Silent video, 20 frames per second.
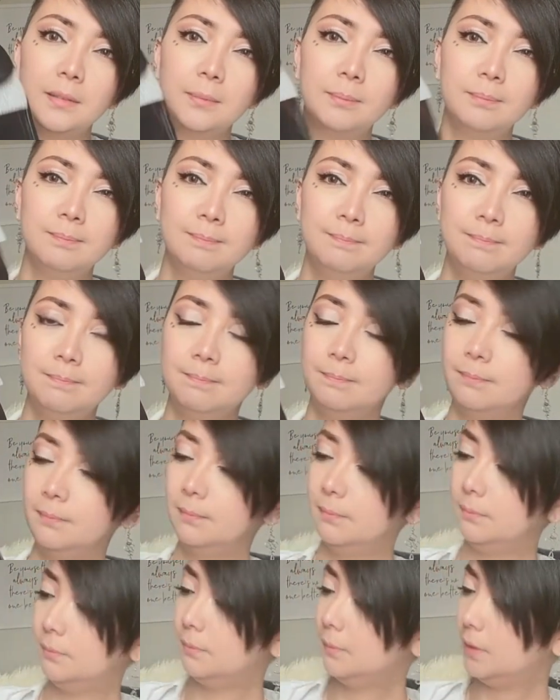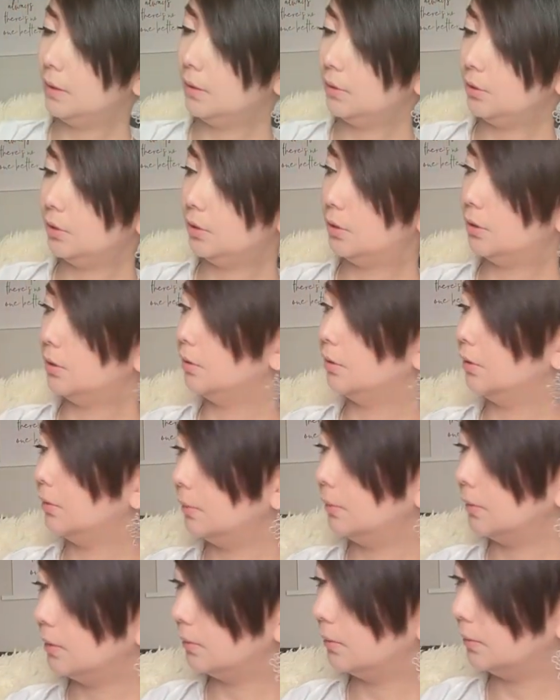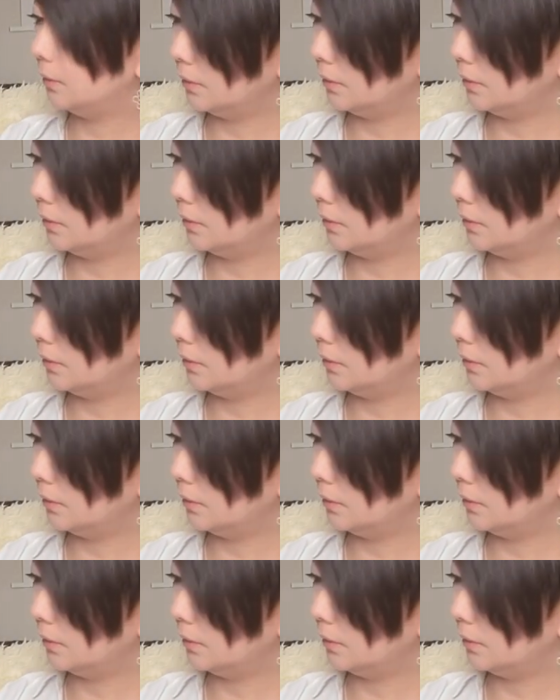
Not sure which one I'm